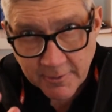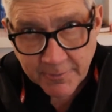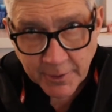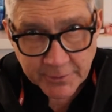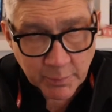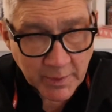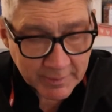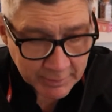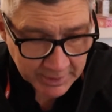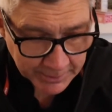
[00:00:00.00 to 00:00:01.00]
First, what
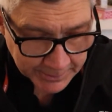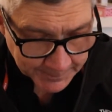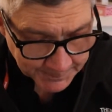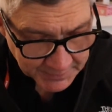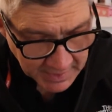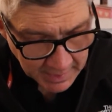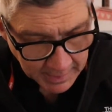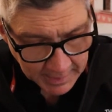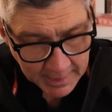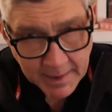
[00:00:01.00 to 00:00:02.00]
have we learned?
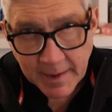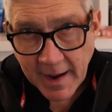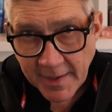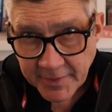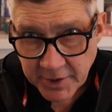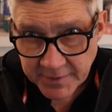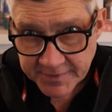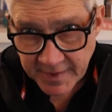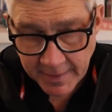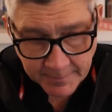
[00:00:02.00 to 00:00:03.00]
On the good
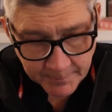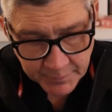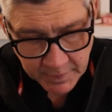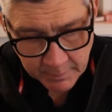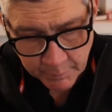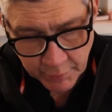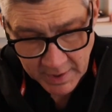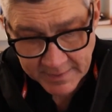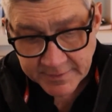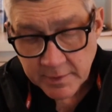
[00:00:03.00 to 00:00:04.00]
side,
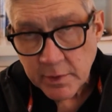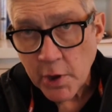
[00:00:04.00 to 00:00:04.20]
price,